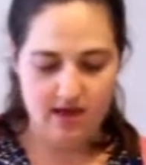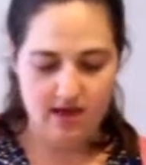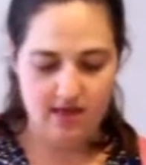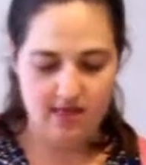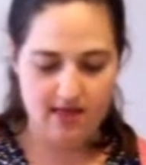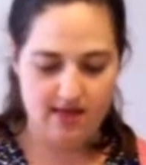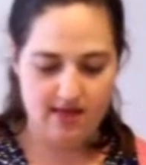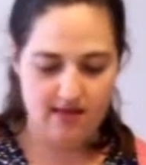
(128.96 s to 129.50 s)

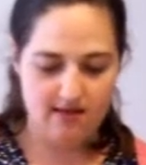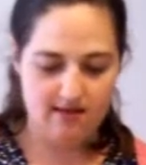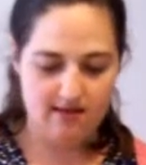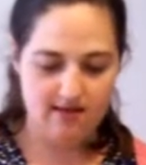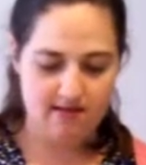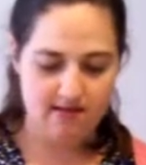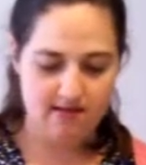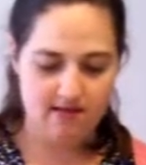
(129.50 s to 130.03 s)

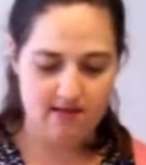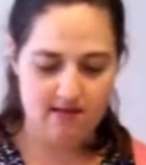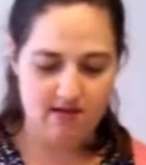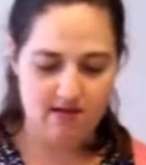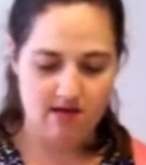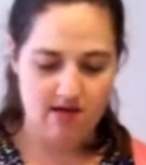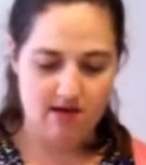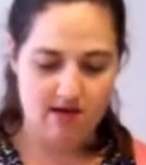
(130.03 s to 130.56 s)
And then
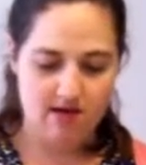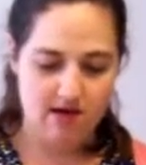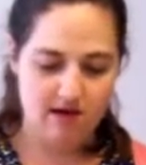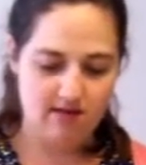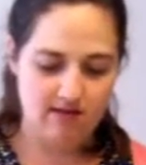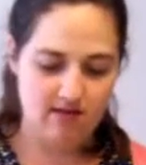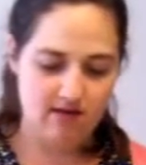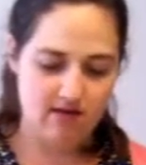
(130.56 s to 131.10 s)

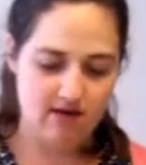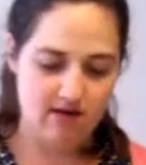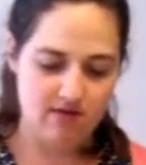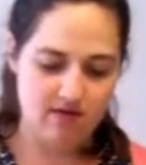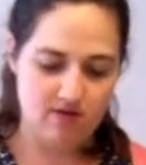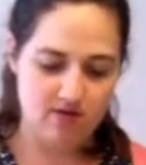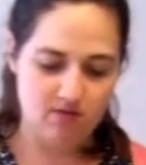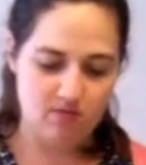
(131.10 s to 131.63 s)
it's okay
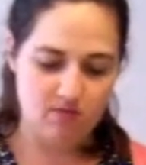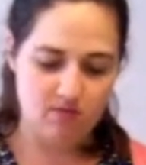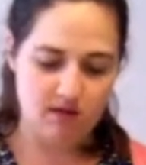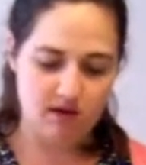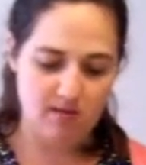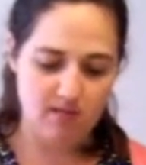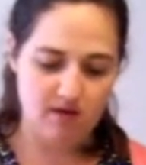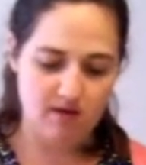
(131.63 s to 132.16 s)
if they don't
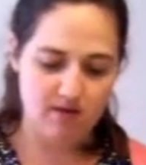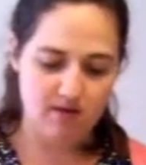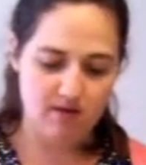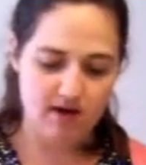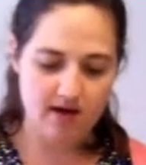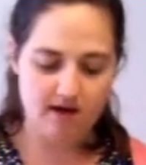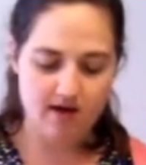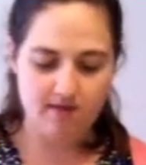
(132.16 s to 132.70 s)
pop all the
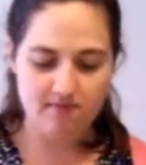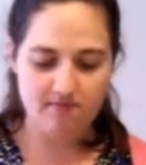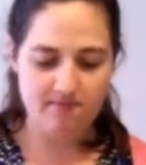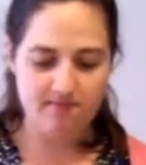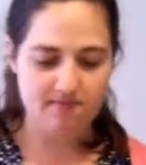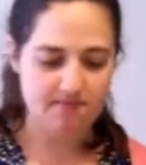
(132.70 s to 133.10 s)
way out.